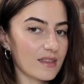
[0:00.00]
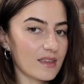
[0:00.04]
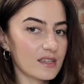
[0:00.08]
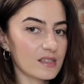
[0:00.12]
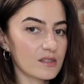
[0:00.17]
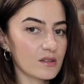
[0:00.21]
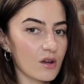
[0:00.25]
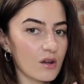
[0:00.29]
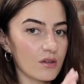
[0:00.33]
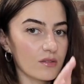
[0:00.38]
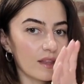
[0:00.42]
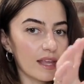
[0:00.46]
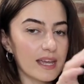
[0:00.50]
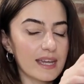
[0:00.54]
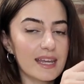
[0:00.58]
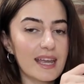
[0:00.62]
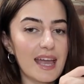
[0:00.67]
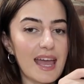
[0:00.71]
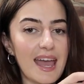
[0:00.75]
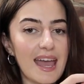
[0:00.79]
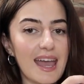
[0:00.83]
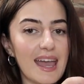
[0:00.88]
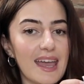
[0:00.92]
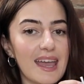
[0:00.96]
this on like
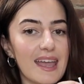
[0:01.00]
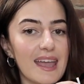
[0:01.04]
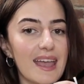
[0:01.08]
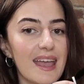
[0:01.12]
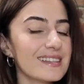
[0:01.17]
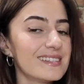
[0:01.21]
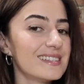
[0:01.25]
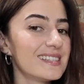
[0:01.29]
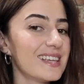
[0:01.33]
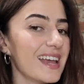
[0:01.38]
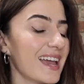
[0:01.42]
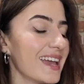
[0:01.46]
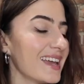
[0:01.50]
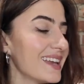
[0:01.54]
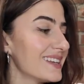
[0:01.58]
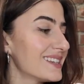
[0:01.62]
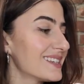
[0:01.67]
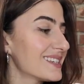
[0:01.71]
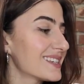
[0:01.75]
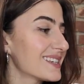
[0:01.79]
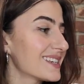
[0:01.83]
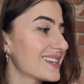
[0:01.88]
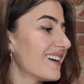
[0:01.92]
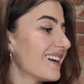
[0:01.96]
a
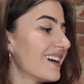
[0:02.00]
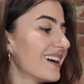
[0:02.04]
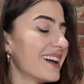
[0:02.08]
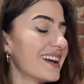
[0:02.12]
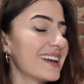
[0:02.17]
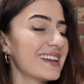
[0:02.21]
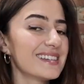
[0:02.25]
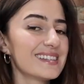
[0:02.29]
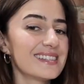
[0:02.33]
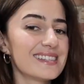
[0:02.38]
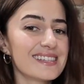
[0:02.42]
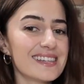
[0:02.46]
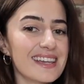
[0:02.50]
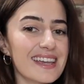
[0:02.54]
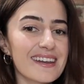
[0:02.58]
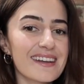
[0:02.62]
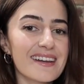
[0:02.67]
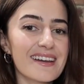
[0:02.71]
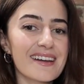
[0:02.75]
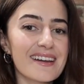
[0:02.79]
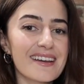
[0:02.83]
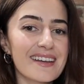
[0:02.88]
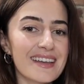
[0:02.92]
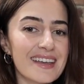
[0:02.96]
date night,
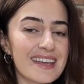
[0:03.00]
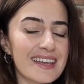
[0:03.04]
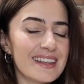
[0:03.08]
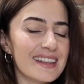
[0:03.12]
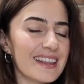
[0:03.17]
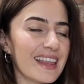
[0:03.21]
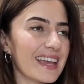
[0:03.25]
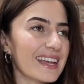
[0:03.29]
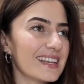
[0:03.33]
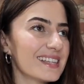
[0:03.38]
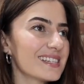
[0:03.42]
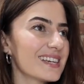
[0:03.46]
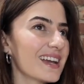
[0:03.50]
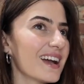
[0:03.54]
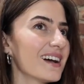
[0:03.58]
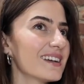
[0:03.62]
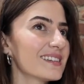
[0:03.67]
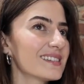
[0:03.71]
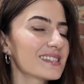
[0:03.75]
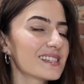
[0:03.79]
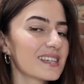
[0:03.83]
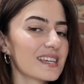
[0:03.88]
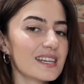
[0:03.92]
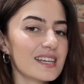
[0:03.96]
dinner in like
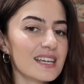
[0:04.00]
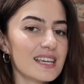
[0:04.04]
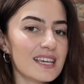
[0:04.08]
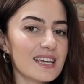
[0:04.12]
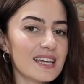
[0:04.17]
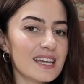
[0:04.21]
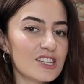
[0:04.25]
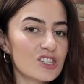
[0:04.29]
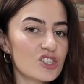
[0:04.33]
Tuscany.